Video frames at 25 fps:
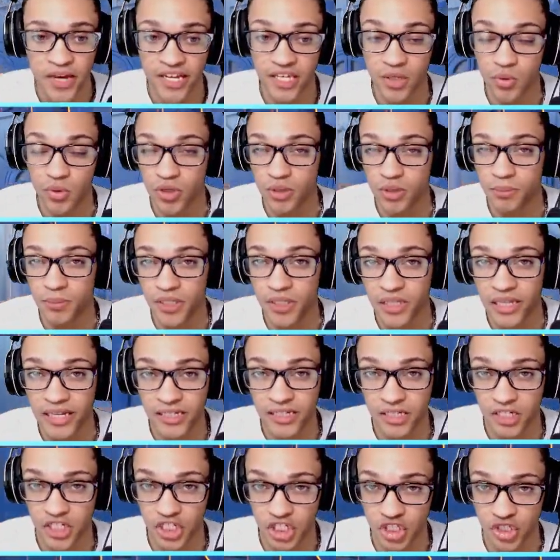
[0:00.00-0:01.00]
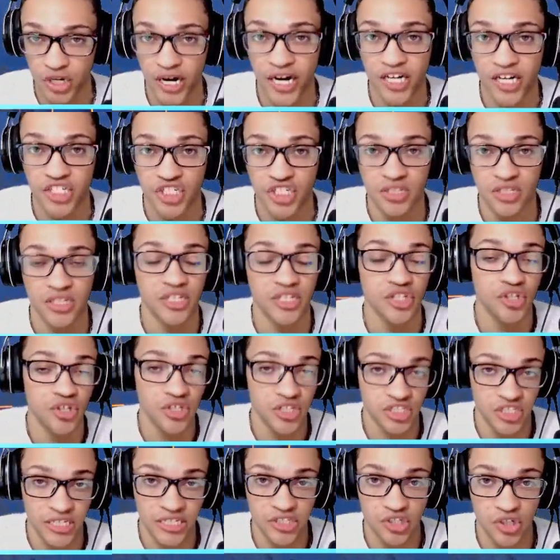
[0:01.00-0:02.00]
you want to be like a distraction, then you can
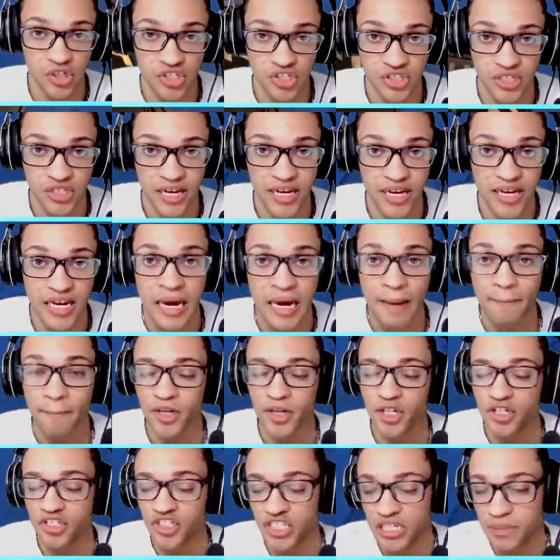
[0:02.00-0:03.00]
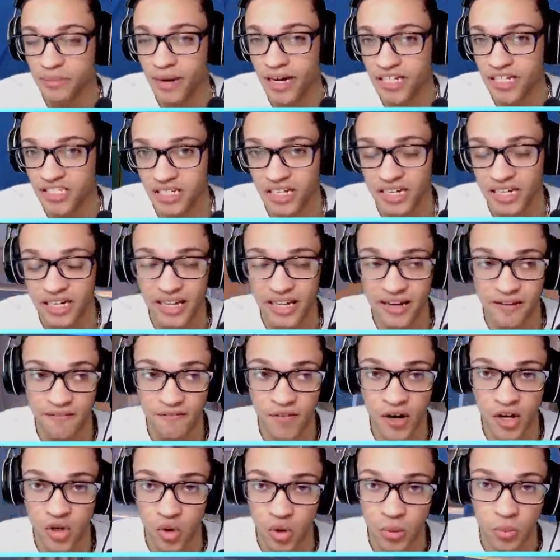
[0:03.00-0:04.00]
satchel on a site, but your team has to kind of like
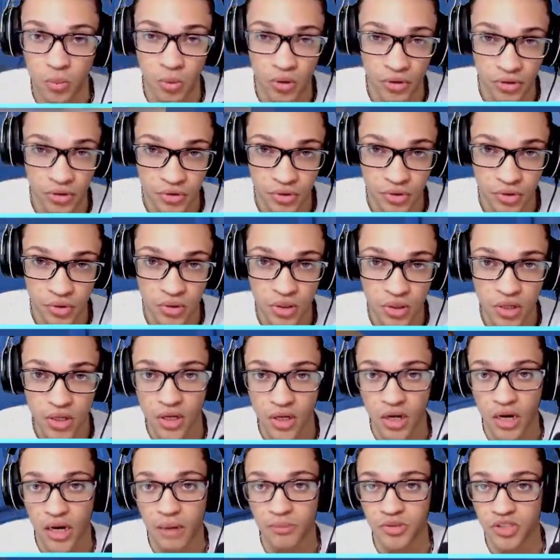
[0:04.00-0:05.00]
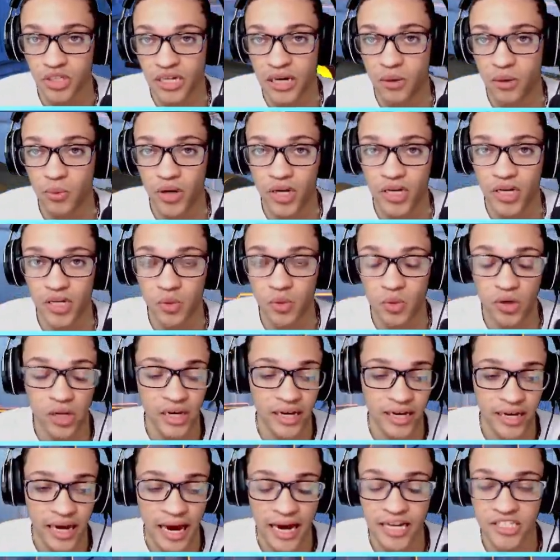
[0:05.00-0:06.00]
follow up with you. So that way,
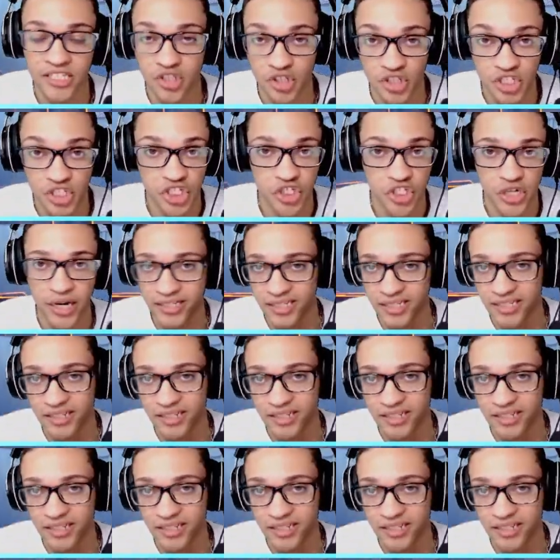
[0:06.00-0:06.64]
like, as you're distracting